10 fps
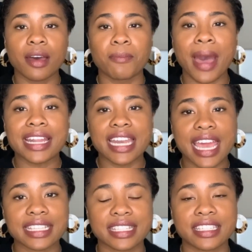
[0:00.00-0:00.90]
My
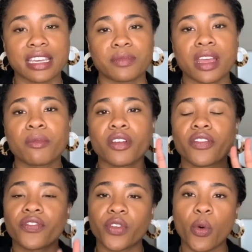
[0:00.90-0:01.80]
next tip, number
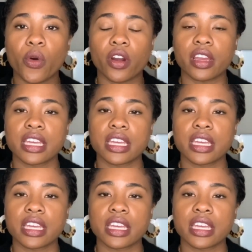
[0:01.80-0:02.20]
4,